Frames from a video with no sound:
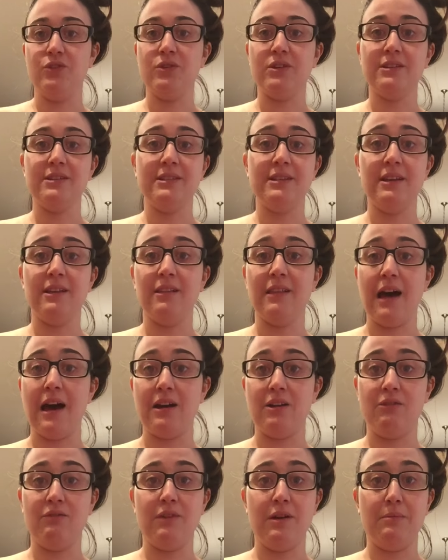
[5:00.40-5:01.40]
You can see a
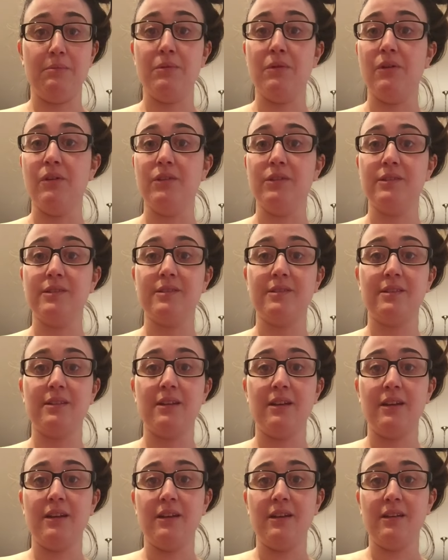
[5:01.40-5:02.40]
lot of ripples
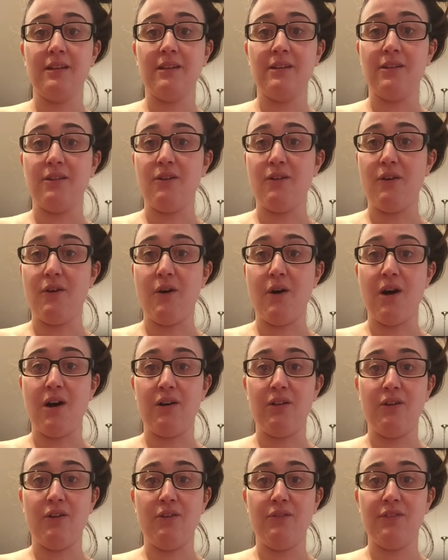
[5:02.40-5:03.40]

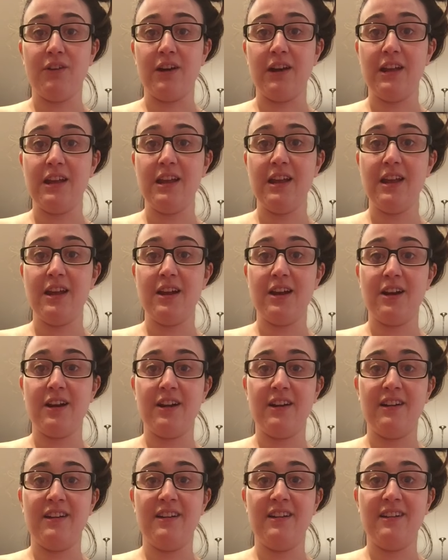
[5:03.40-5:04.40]
all over
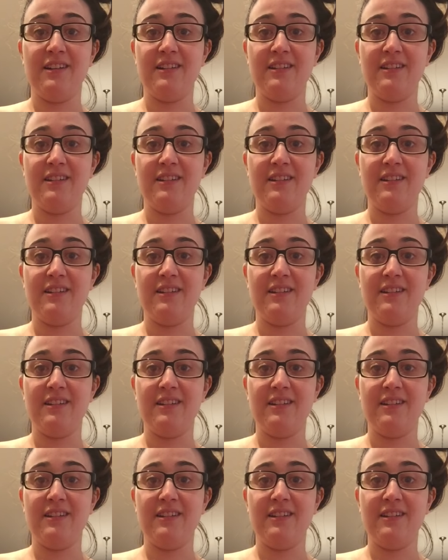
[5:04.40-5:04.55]
here.